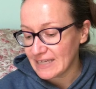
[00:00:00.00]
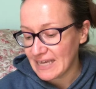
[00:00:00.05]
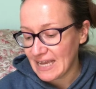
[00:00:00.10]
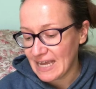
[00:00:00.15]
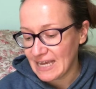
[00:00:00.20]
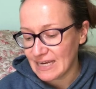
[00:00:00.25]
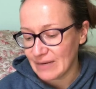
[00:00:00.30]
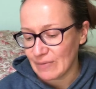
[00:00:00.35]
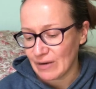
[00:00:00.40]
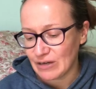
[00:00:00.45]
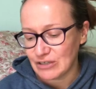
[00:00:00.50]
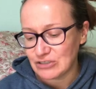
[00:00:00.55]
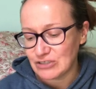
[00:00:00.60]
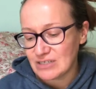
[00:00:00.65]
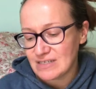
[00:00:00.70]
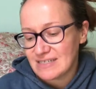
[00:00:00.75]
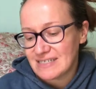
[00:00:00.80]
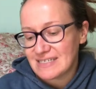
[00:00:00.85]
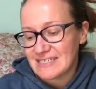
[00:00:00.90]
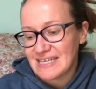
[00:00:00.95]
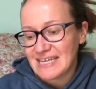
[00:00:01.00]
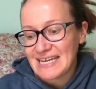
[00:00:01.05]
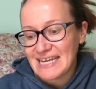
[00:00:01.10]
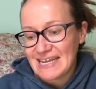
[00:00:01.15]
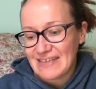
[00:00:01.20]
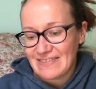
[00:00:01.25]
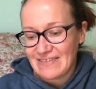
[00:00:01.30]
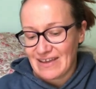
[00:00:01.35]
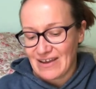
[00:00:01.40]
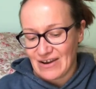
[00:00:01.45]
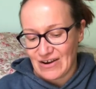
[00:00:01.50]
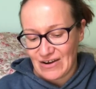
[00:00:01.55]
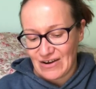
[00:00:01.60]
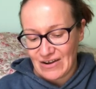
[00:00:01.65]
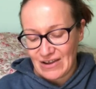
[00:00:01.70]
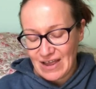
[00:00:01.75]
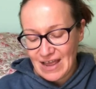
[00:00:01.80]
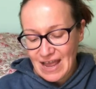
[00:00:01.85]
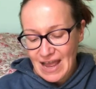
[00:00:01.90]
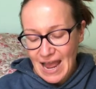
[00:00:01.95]
candy bar just sitting there.
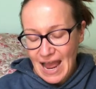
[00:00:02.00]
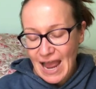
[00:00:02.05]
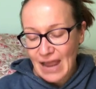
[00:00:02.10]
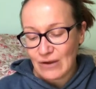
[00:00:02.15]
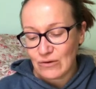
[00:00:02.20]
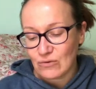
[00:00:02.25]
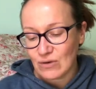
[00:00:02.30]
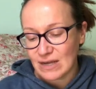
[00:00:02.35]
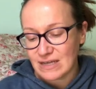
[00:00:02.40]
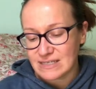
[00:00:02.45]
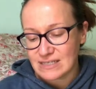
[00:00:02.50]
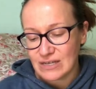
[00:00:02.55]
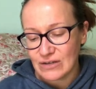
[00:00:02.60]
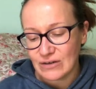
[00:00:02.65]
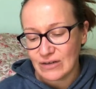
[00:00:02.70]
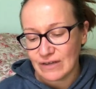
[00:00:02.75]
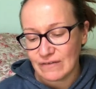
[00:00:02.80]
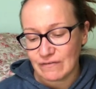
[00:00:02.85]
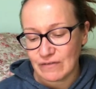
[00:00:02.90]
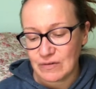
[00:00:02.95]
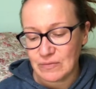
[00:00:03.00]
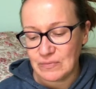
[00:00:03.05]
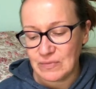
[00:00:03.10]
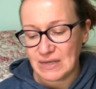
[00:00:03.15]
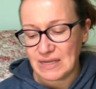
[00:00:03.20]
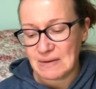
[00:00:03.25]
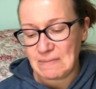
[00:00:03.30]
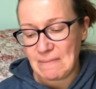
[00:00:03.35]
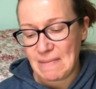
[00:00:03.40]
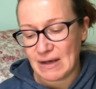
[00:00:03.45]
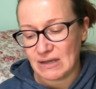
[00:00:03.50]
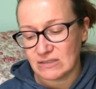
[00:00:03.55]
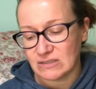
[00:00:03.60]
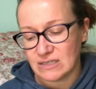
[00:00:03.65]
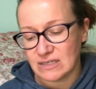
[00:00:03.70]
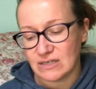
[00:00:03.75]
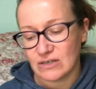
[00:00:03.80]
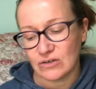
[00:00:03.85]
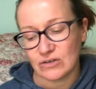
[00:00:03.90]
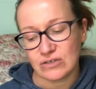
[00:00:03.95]
I rescued it from being
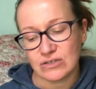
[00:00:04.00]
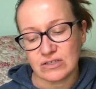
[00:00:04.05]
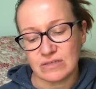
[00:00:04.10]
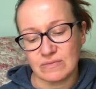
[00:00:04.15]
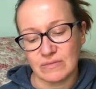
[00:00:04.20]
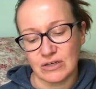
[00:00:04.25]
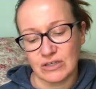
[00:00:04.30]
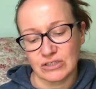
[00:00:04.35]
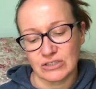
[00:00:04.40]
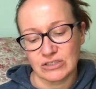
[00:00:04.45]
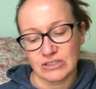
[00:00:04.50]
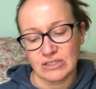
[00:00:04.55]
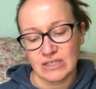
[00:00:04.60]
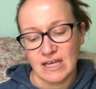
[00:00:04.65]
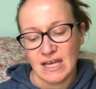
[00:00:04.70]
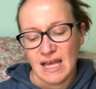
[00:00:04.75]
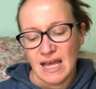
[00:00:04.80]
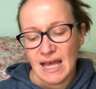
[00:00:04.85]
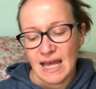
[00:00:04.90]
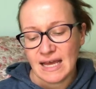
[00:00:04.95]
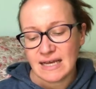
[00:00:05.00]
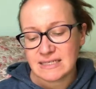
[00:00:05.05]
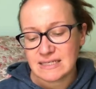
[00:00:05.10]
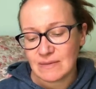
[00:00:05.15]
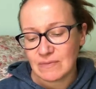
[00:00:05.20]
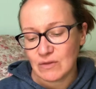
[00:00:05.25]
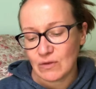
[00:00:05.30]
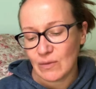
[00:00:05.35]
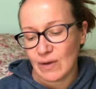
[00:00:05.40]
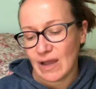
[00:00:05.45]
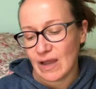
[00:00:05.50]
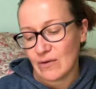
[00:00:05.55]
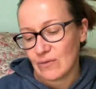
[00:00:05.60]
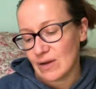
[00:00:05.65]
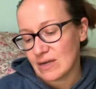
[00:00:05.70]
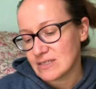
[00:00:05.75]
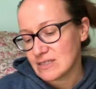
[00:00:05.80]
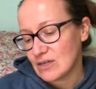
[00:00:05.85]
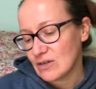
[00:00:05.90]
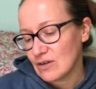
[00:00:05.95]
melted or smushed. Except the way I
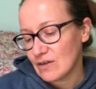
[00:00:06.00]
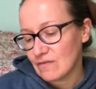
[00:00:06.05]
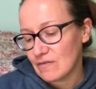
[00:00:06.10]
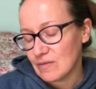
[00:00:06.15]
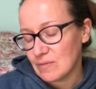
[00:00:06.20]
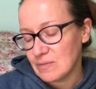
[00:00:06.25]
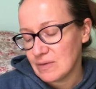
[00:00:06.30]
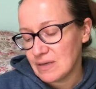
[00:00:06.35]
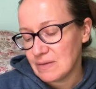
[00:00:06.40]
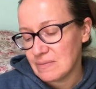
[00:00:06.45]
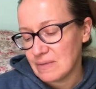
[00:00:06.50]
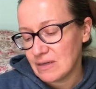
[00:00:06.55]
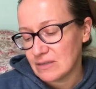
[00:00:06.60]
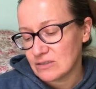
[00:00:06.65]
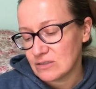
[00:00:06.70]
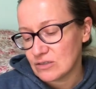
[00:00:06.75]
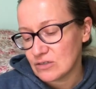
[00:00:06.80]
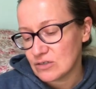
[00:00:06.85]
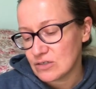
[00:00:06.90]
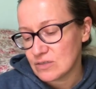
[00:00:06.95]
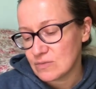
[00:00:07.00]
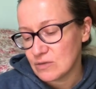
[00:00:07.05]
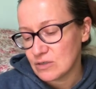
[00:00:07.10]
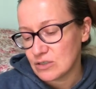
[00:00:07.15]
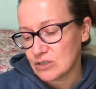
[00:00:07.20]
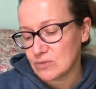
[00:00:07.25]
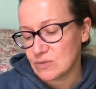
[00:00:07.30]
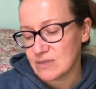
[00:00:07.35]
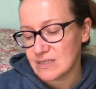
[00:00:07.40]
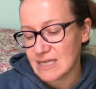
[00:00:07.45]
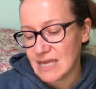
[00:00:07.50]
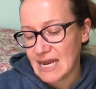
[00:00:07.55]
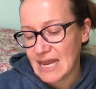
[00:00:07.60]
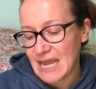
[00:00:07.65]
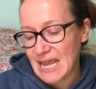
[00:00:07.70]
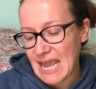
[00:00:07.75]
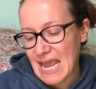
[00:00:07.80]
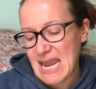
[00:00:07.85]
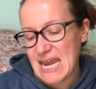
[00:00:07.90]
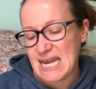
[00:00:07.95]
rescued it from being melted or smushed was that I
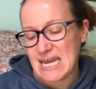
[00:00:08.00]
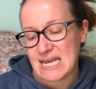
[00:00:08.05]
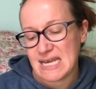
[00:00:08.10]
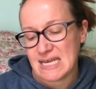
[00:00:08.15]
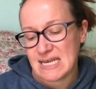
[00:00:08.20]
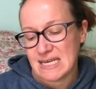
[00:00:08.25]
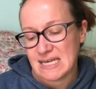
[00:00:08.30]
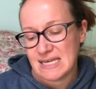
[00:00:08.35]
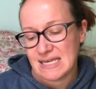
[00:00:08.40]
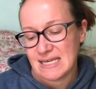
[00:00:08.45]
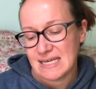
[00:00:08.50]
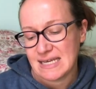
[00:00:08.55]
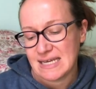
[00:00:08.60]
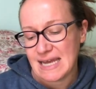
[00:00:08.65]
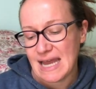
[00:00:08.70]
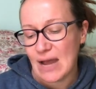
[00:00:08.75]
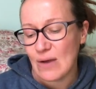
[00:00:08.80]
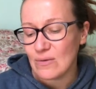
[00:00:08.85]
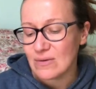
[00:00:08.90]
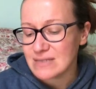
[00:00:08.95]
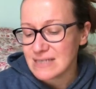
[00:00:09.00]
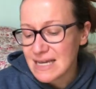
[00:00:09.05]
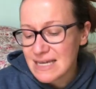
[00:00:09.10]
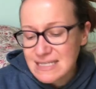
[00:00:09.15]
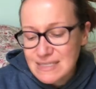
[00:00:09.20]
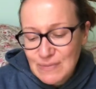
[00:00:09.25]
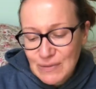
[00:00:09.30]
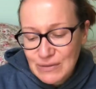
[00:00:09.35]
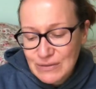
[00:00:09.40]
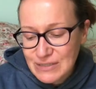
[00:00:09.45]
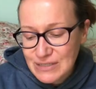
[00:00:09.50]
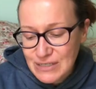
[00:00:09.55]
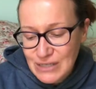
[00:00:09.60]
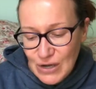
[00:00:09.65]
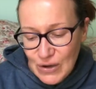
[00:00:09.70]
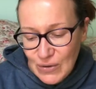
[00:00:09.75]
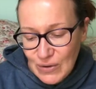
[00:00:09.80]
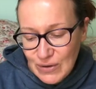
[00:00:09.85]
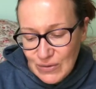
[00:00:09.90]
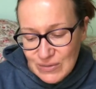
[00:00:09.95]
ate it. How was I supposed to
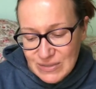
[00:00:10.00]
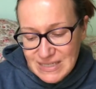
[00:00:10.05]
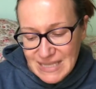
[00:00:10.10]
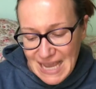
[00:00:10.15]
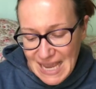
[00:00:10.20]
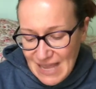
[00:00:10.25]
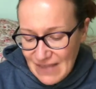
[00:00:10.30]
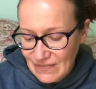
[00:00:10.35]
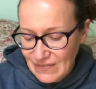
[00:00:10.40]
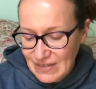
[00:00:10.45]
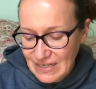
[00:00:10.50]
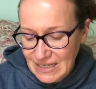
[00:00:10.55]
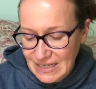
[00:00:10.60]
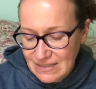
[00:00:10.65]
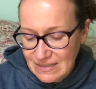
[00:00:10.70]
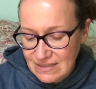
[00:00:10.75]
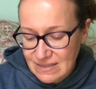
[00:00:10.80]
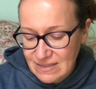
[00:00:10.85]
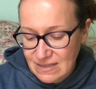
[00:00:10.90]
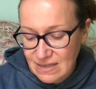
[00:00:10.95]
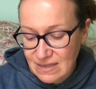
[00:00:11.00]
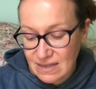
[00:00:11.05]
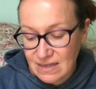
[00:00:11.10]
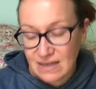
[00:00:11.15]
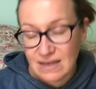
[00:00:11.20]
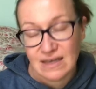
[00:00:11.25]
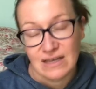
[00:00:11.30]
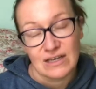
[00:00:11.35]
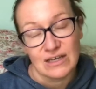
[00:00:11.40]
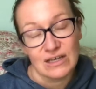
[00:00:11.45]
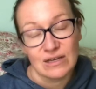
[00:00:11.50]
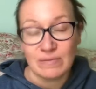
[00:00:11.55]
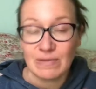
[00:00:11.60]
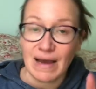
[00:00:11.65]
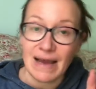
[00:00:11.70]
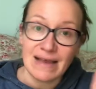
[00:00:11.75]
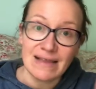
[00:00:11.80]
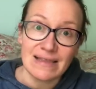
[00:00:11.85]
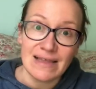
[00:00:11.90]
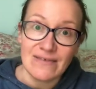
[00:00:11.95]
know it was Anthony's?
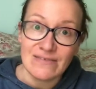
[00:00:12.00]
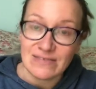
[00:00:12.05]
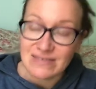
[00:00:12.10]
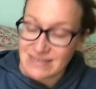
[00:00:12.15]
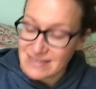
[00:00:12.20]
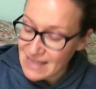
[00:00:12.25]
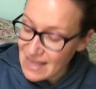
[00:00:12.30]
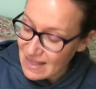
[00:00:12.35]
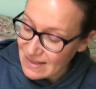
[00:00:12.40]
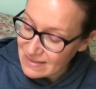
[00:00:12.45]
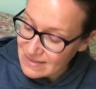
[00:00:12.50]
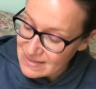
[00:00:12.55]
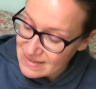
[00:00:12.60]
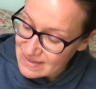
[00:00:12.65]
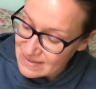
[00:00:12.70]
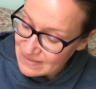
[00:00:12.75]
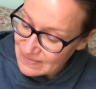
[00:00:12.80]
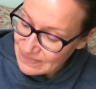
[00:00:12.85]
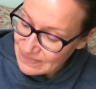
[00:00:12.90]
Goodbye 11 cents.